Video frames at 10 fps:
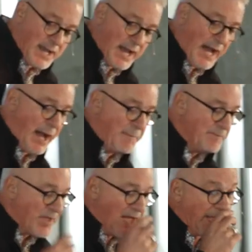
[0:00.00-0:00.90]

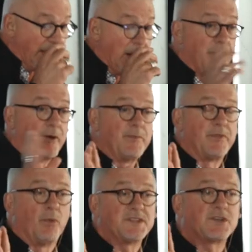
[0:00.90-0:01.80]
Um, you know, the,
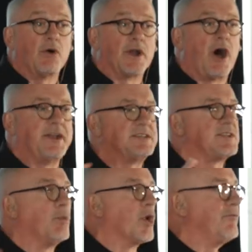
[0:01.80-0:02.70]
what's going on is
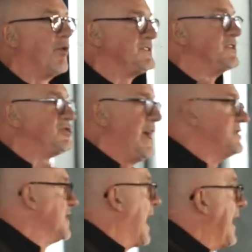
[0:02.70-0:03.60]
the workforce is
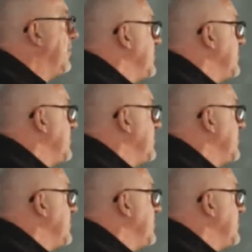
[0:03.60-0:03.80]
changing. I don't